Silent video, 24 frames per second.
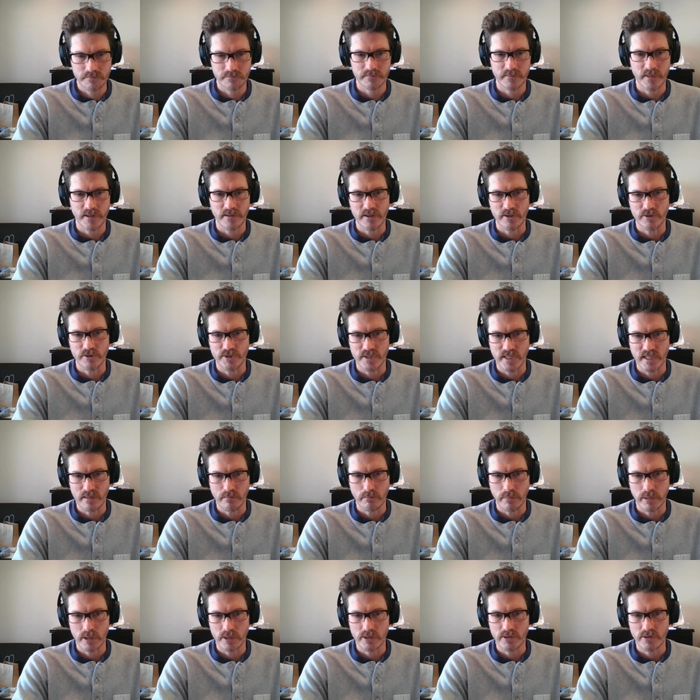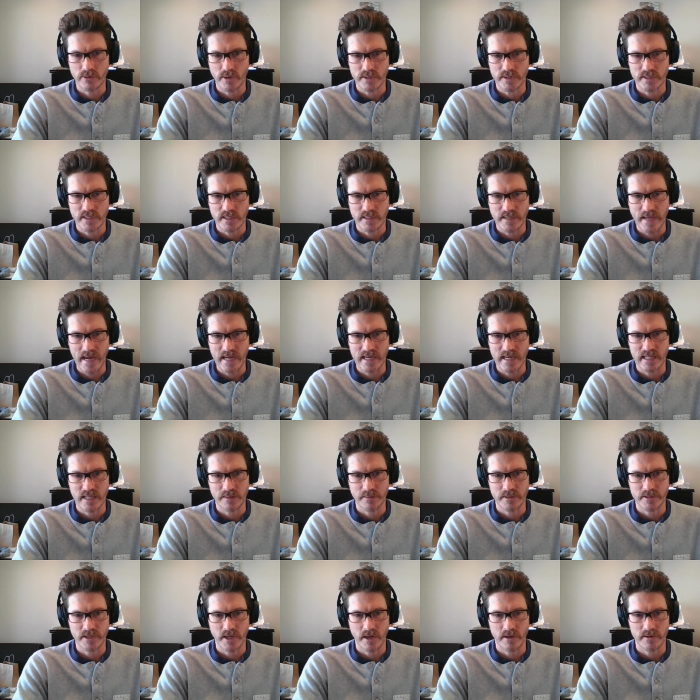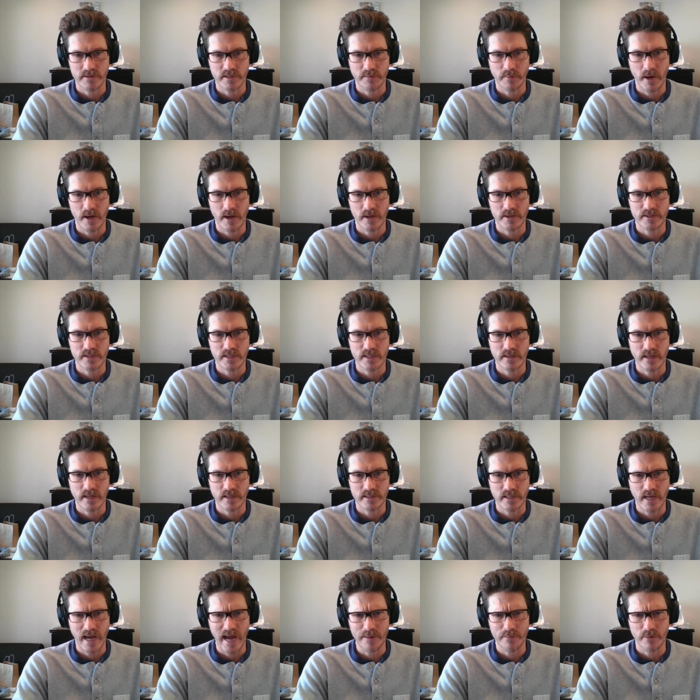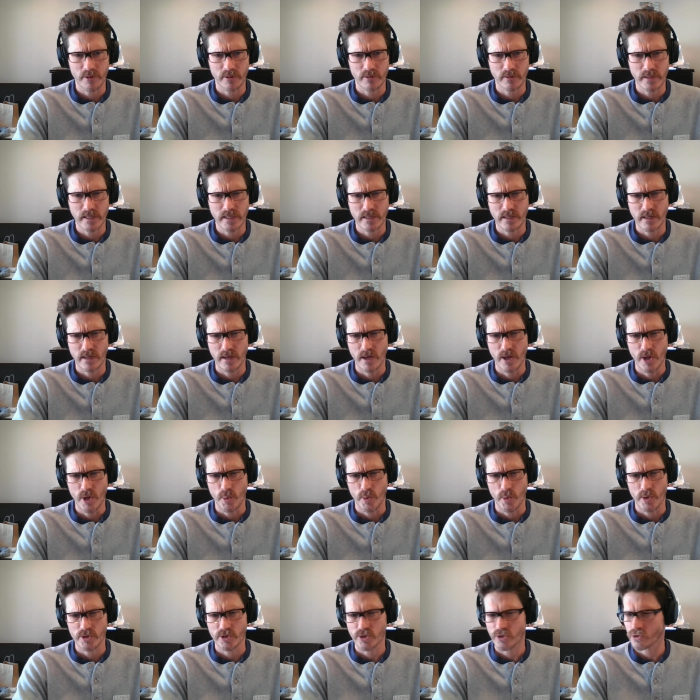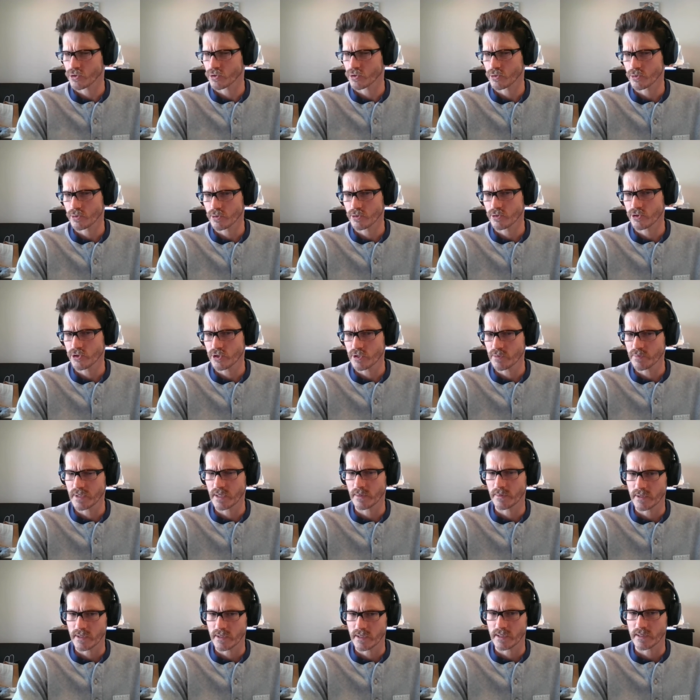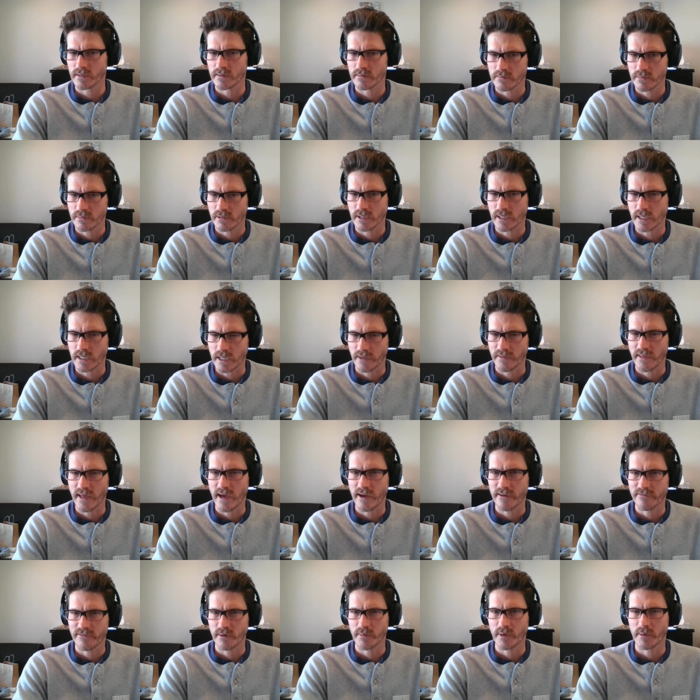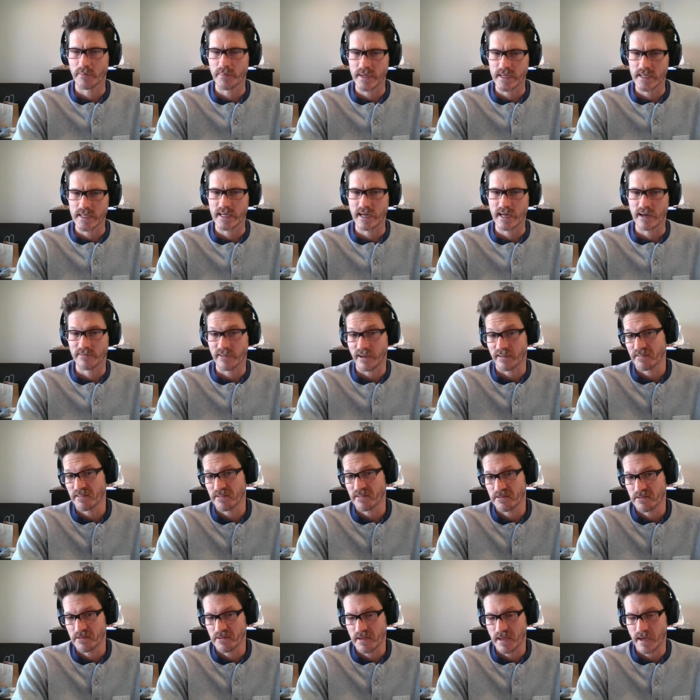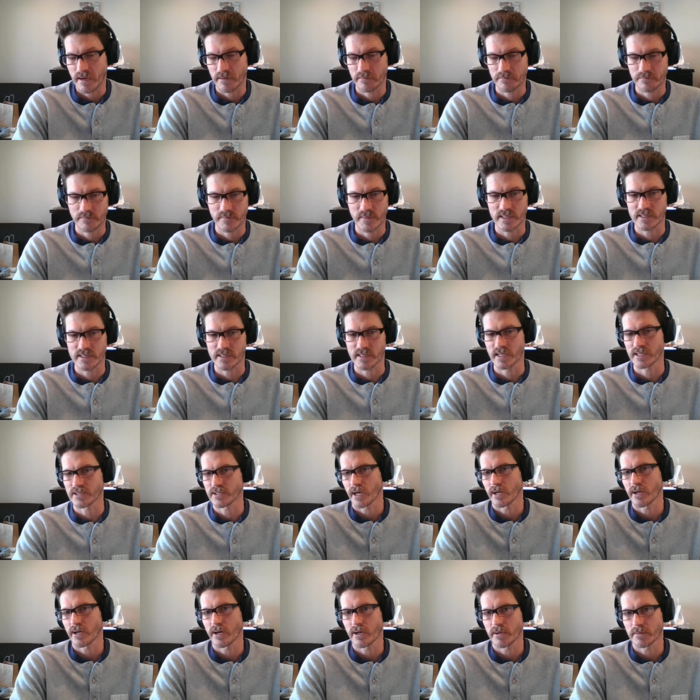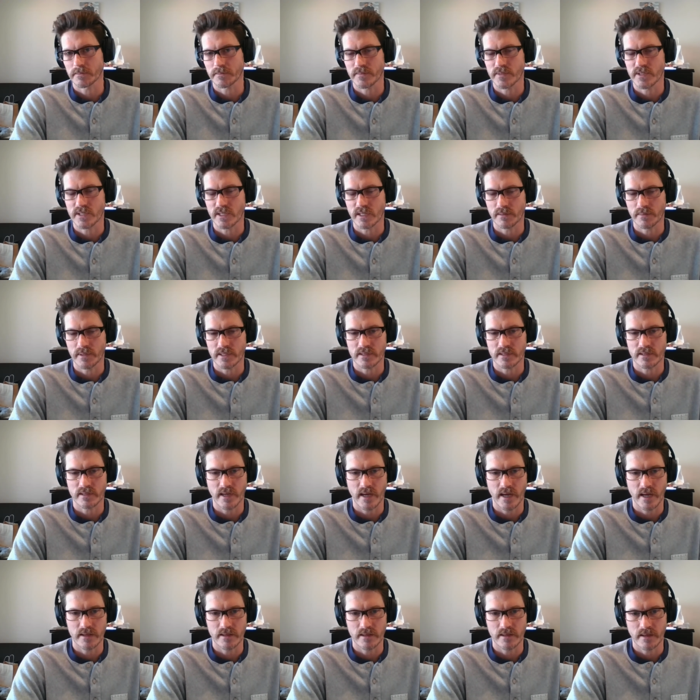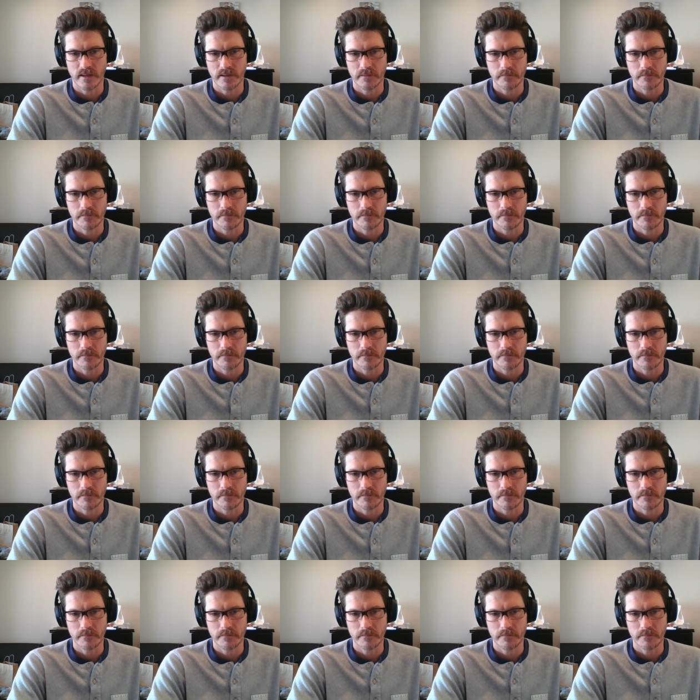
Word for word: the thing you see in blue where it says academic dishonesty policy, that's a hyperlink, which you should be able to click on that from a PDF. I think you can. It's it's on our syllabus and